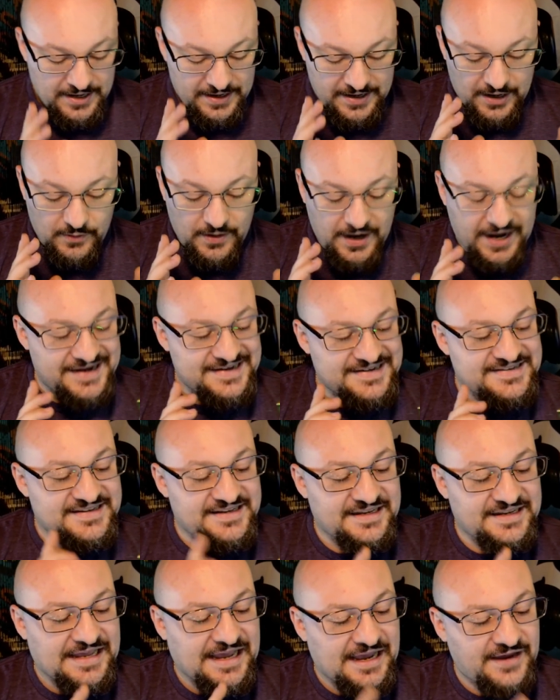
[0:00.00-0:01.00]
Now, I
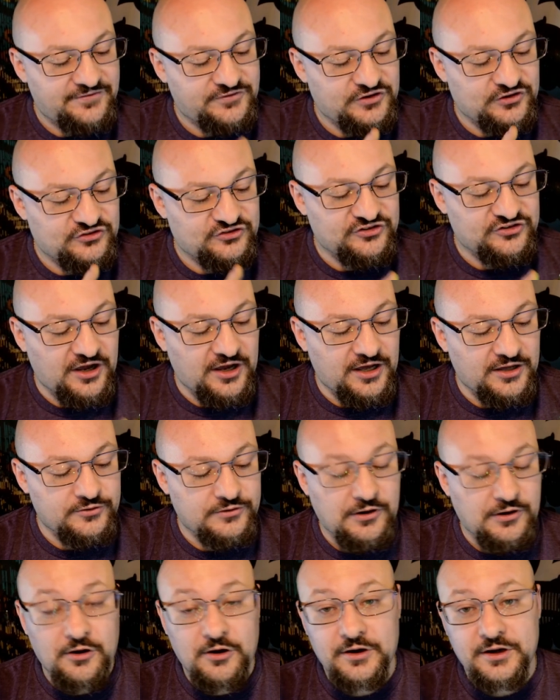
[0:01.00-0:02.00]
did have to
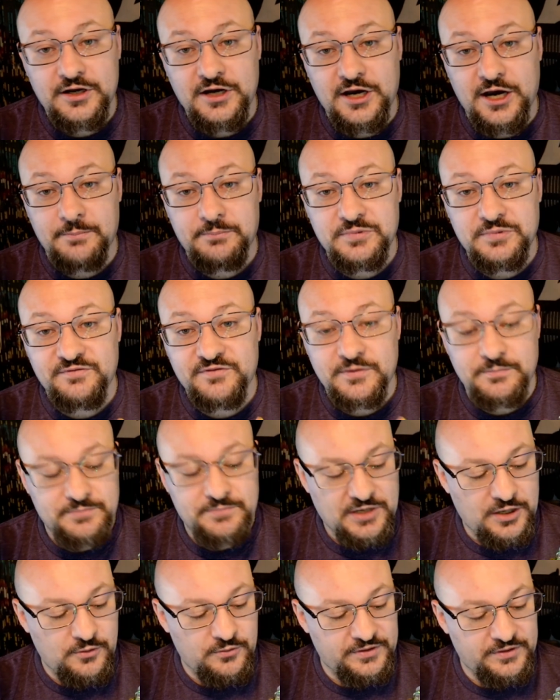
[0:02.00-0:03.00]
solder on a couple of
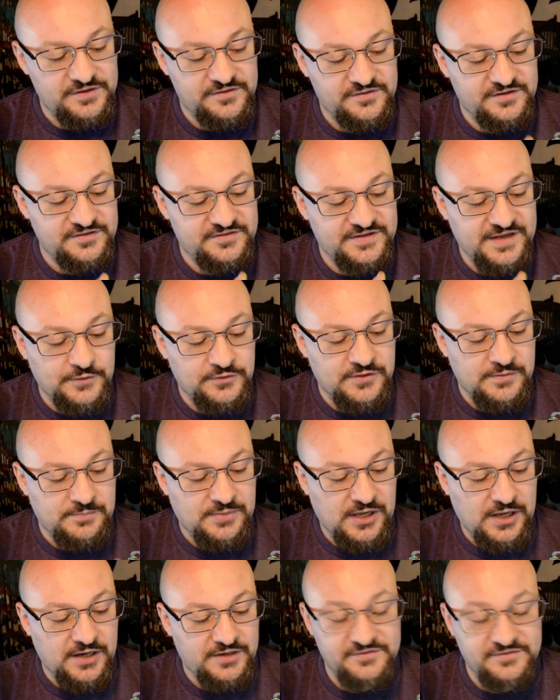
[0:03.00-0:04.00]
components, because out the
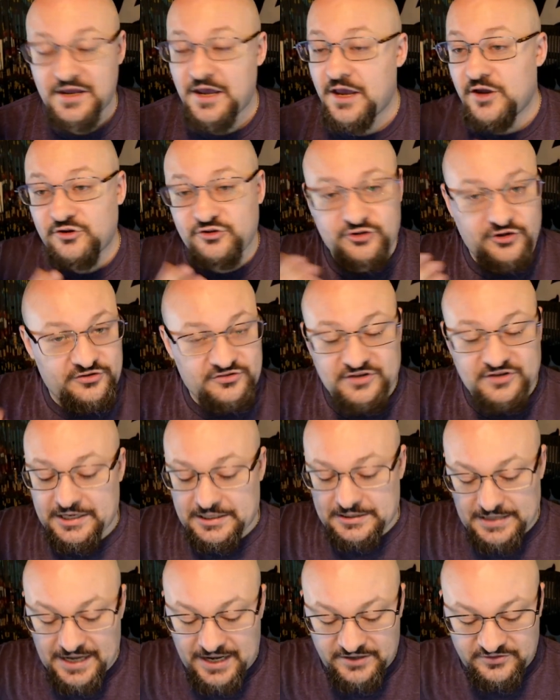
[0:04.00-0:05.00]
box, just
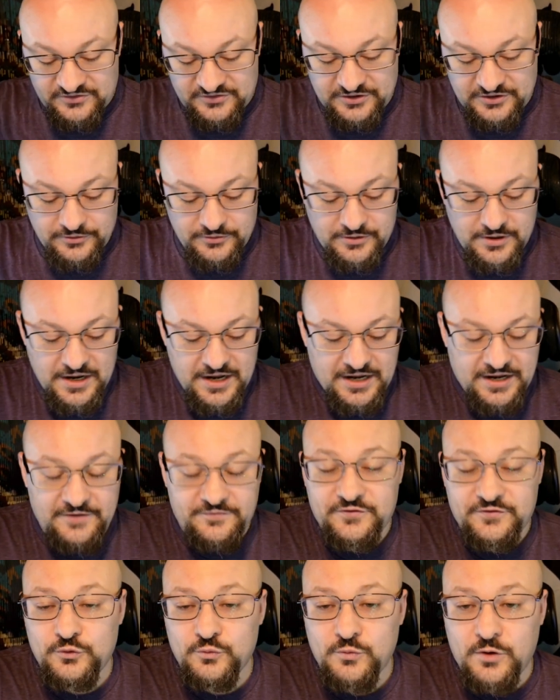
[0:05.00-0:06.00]
like last year,
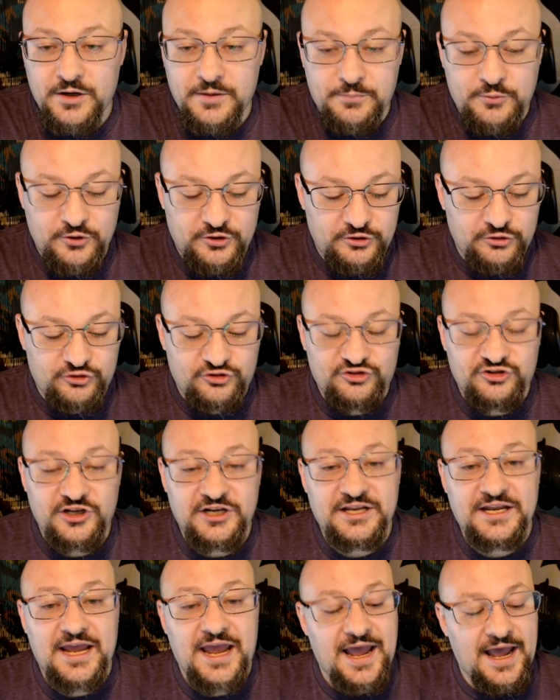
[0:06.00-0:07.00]
if you want to put your
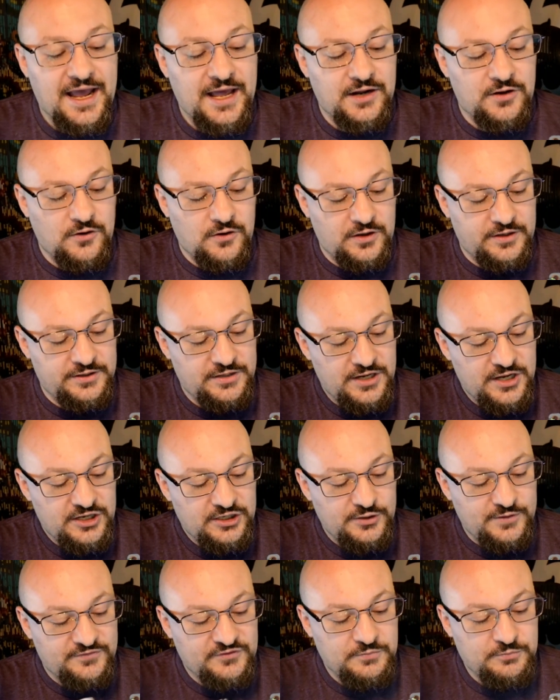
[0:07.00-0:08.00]
shitty add-on,
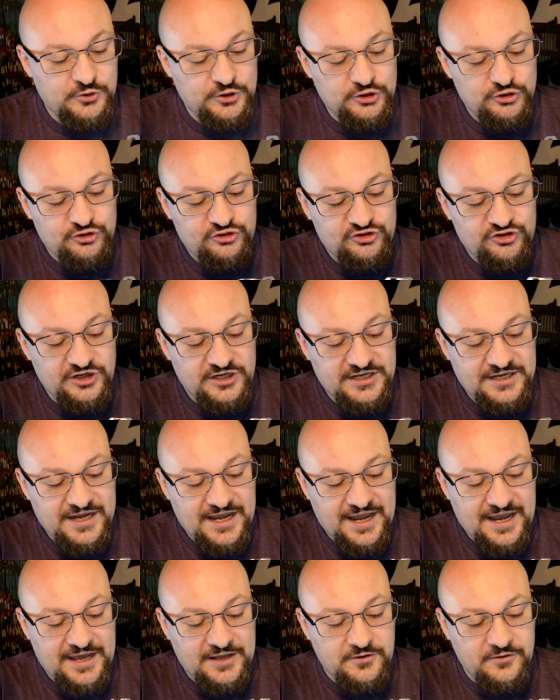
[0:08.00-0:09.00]
you have to put your shitty
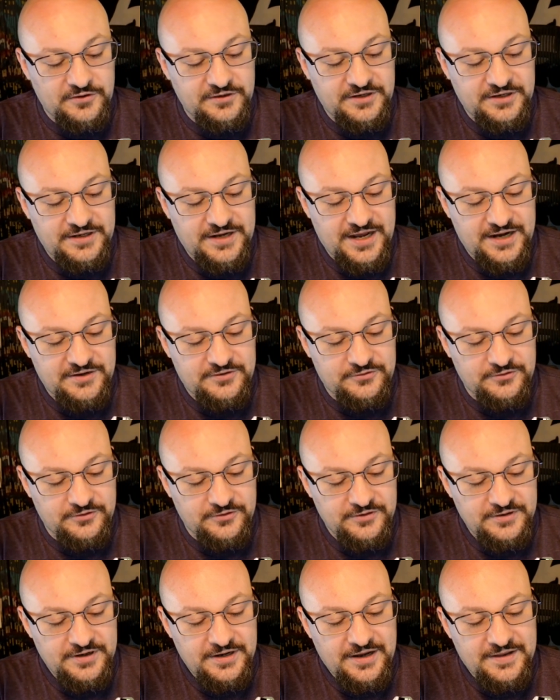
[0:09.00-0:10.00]
add-on connector.
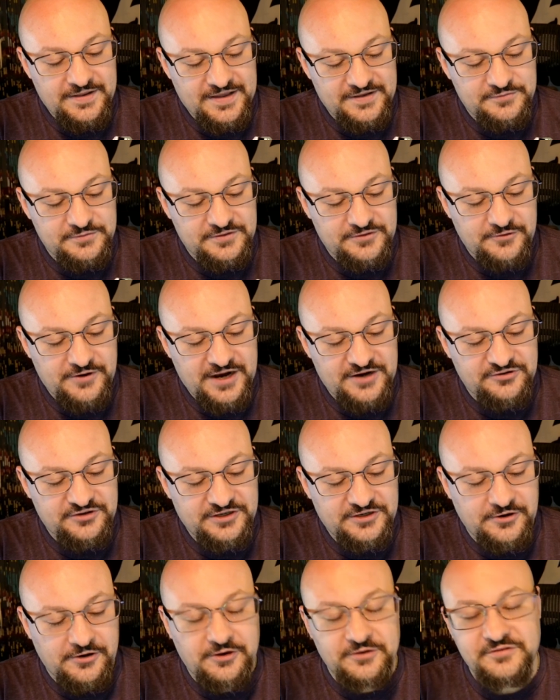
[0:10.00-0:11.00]
And that's what they're
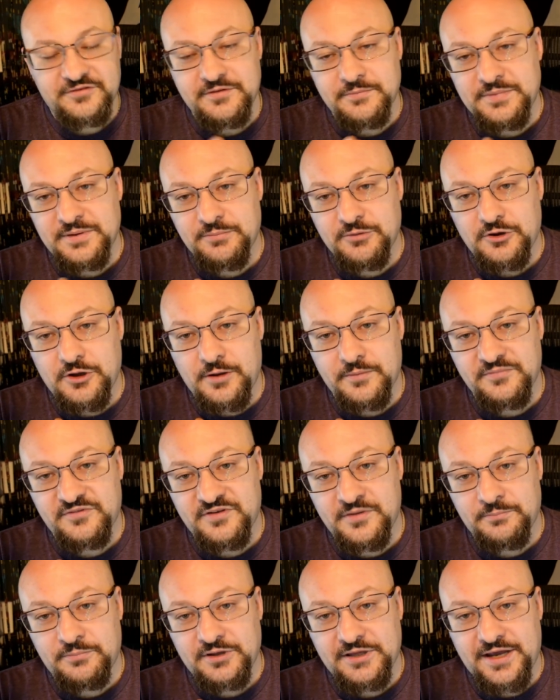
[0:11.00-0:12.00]
actually called. Some people call them
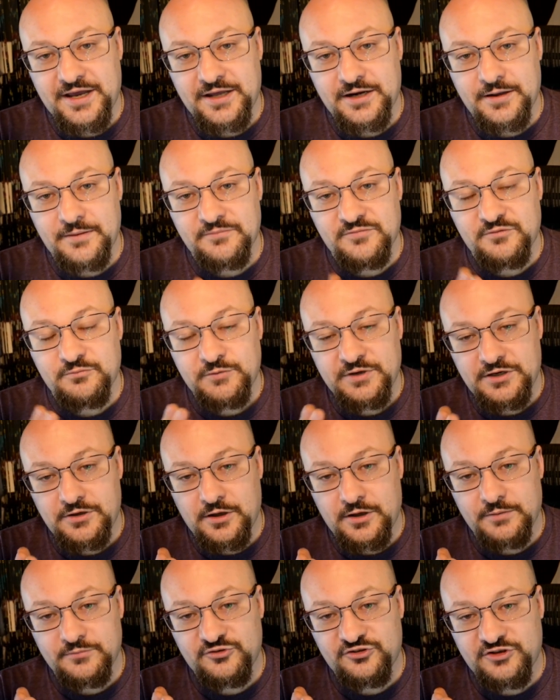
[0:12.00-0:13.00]
simple add-ons, we
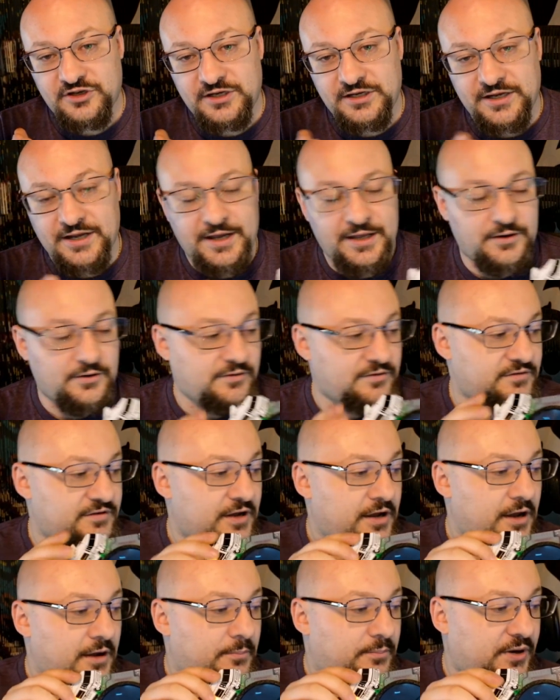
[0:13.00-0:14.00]
call them shitty add-ons.
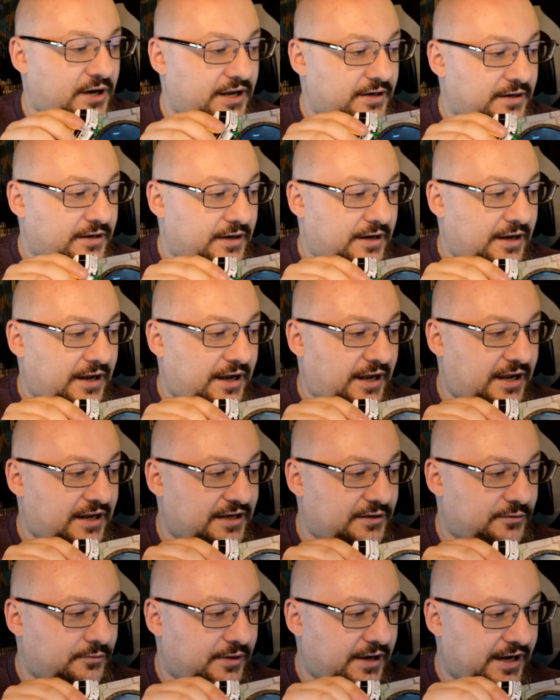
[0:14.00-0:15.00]
But
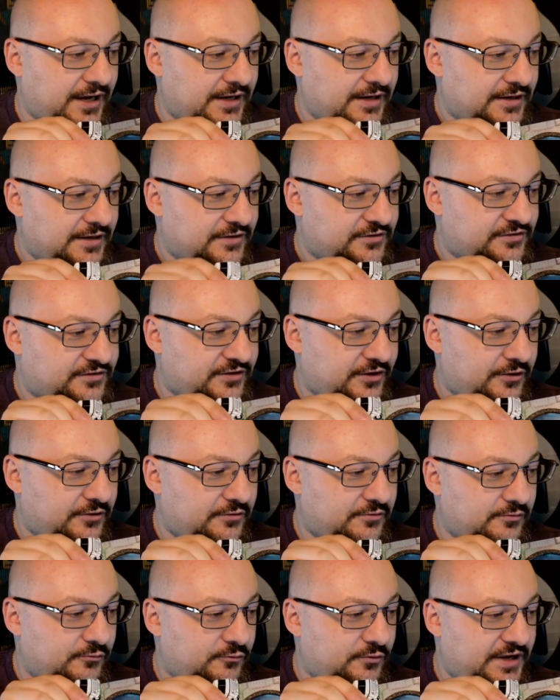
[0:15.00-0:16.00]
anyway,
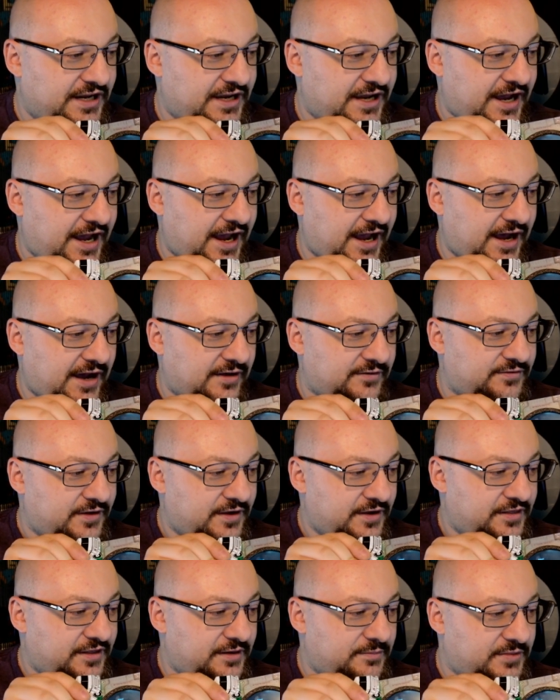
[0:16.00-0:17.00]
so we have
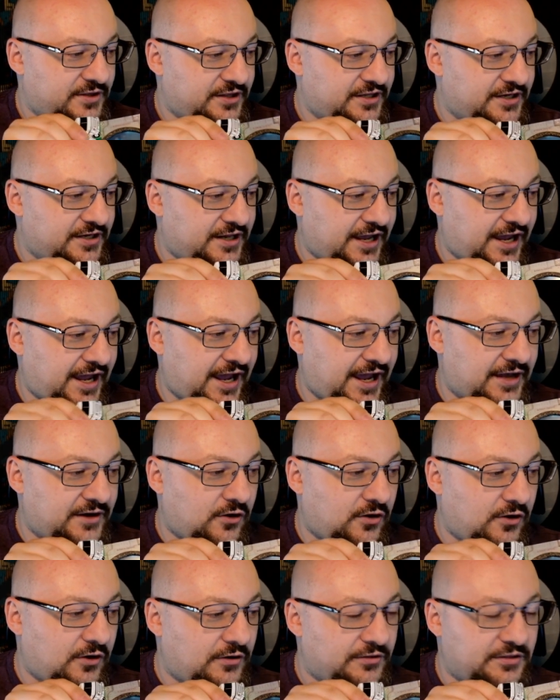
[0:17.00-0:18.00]
the ability to add
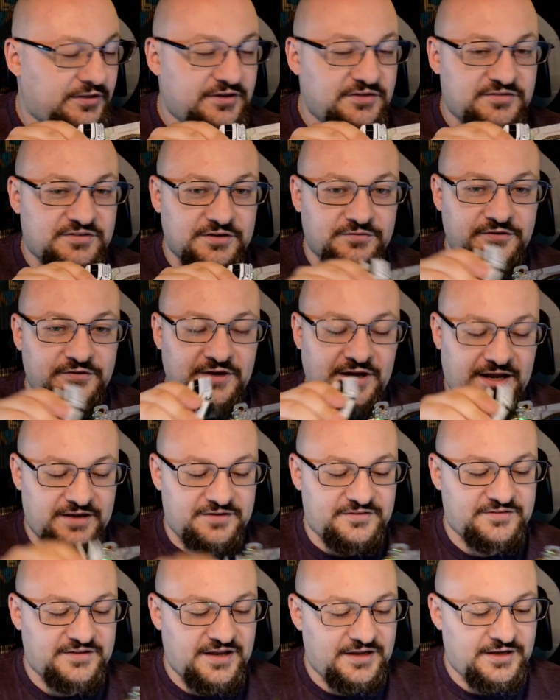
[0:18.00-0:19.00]
all these different
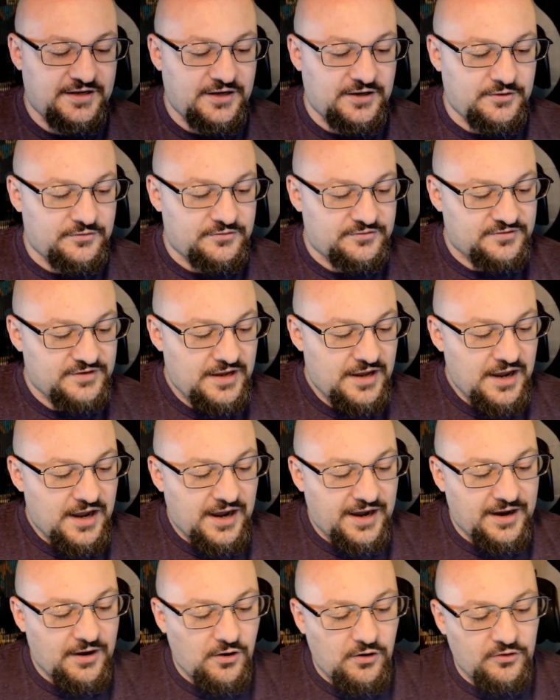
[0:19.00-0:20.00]
SAOs.
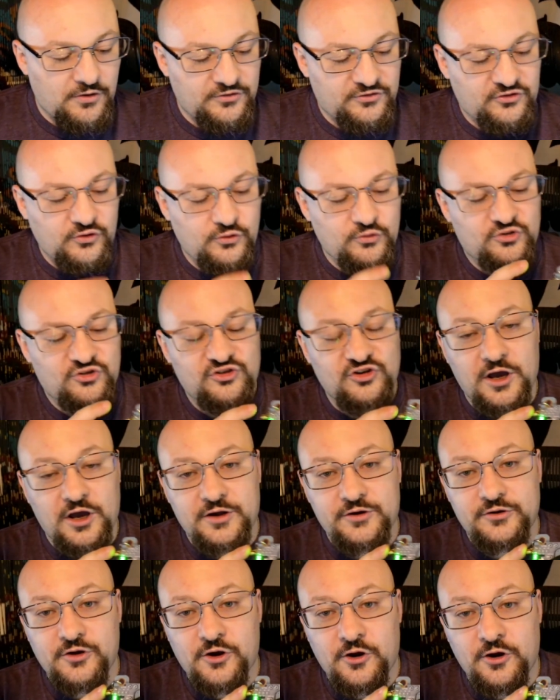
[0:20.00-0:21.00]
I also
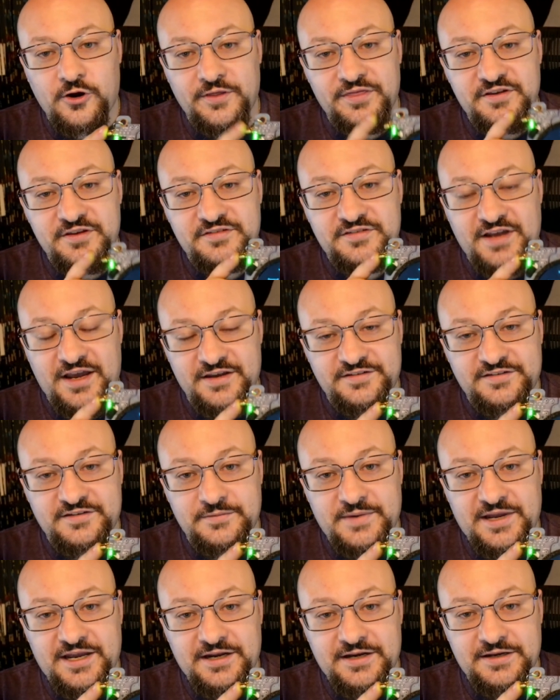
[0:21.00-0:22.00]
soldered on this
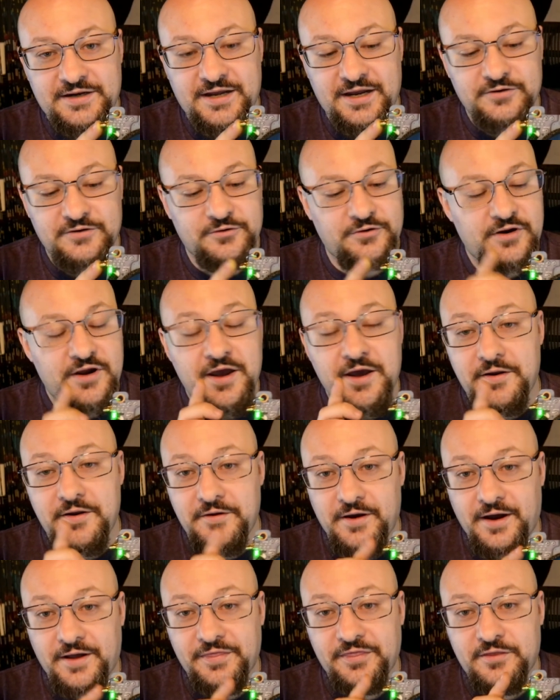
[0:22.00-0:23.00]
SMA connector.
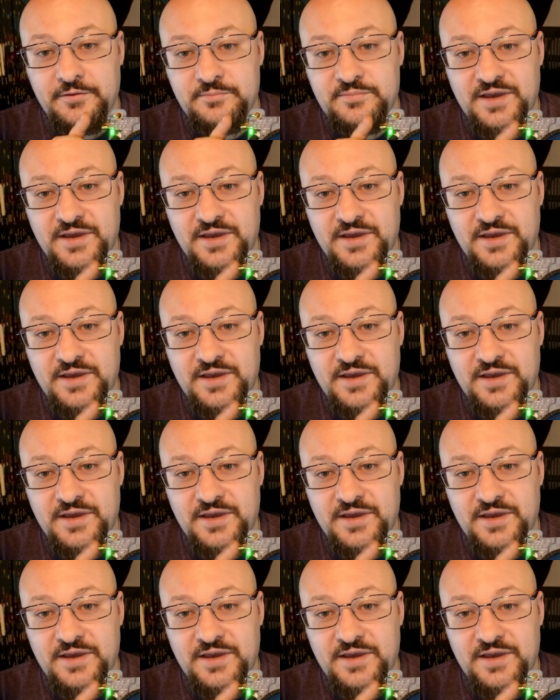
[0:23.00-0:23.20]
Not the